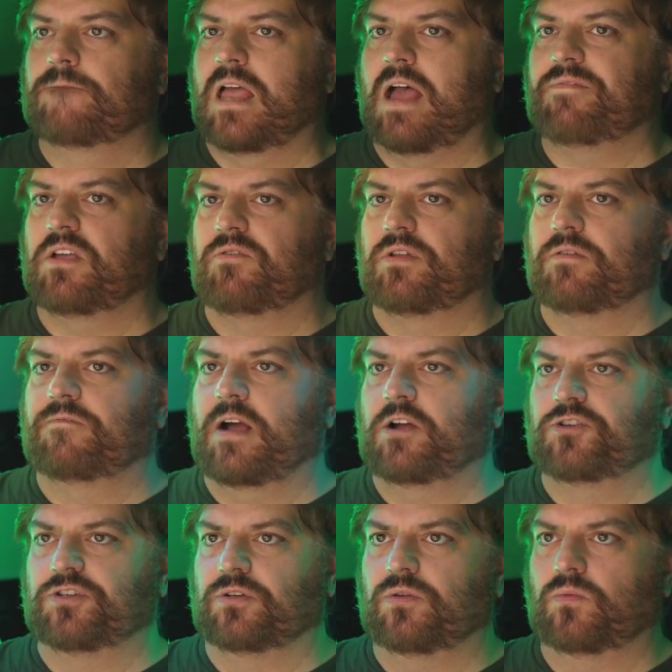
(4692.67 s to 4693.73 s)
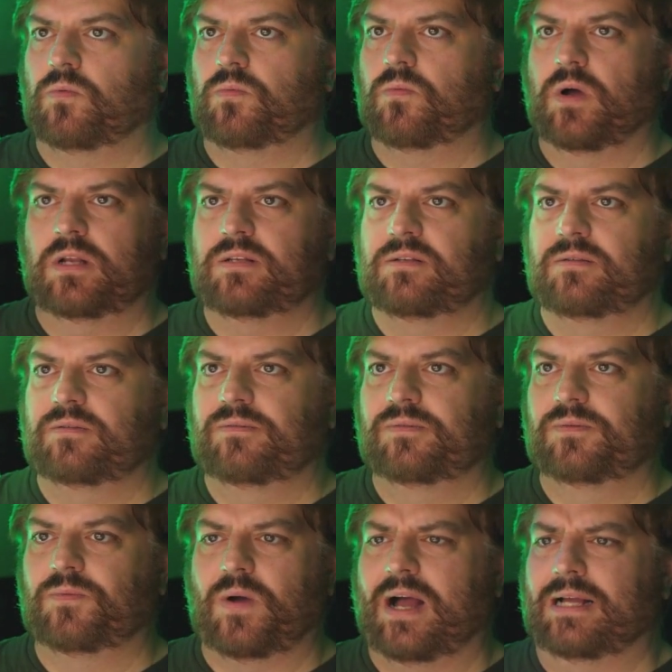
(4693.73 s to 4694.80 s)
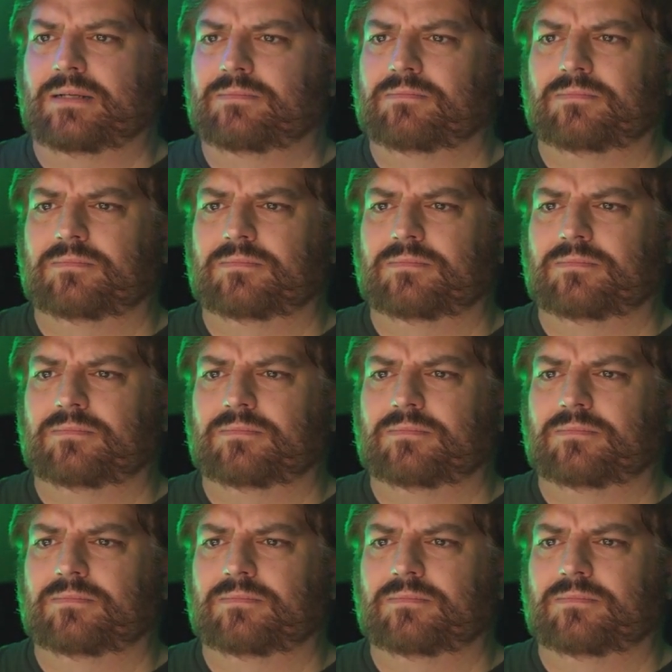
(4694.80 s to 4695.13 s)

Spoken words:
Have to get rid of the fire shield. What? Why?